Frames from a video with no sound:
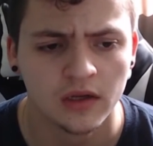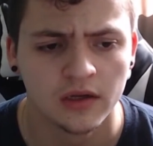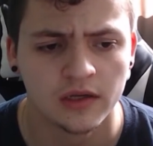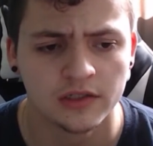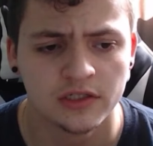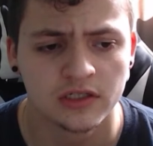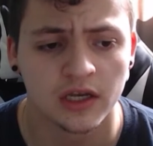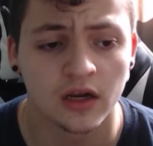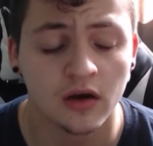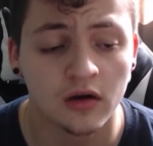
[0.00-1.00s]
And she's
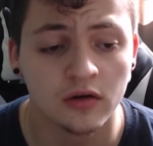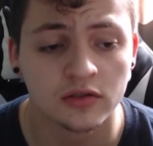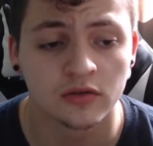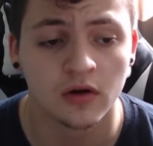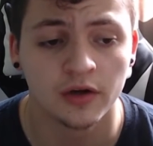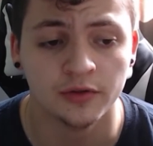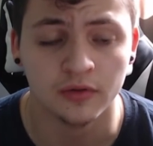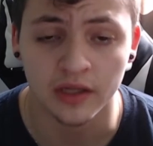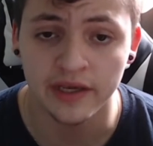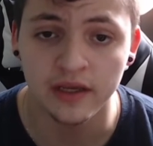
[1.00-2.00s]
like, "Oh, so are you
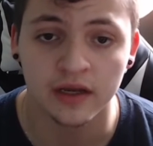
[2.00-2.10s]
late?"